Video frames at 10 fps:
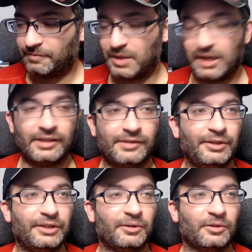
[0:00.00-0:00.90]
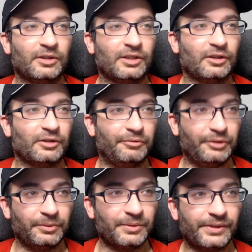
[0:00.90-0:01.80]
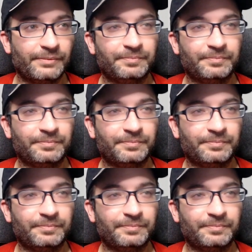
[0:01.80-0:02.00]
My last video got a lot of views,